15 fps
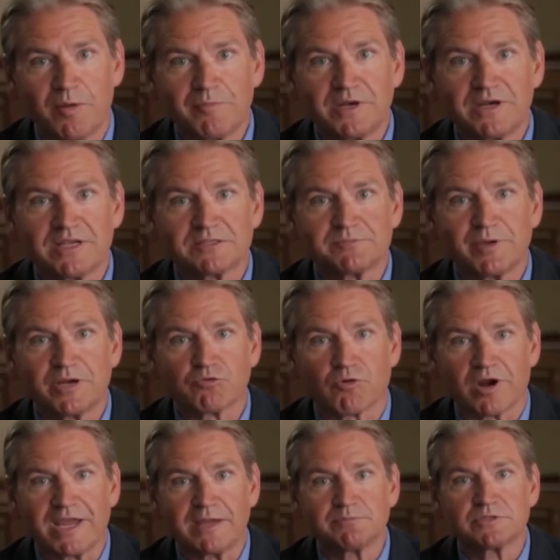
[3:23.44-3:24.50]
people who
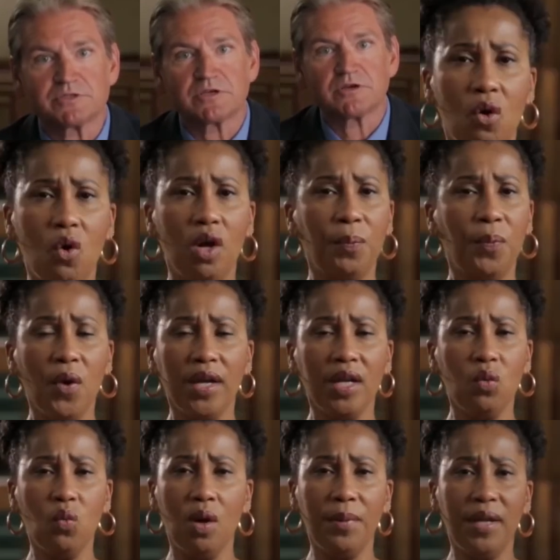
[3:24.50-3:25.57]
I'm guessing are
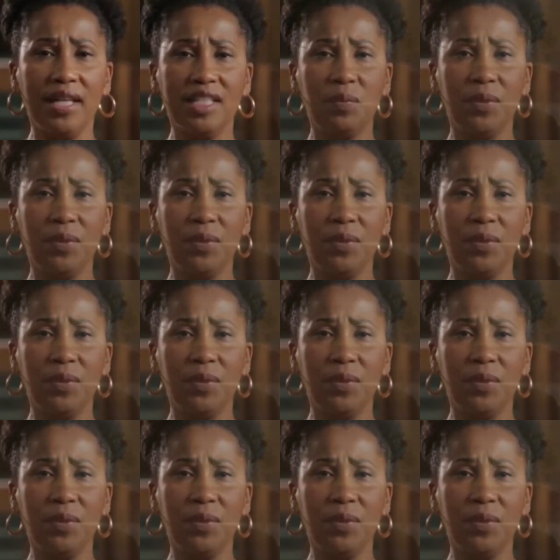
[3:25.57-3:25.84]
baptized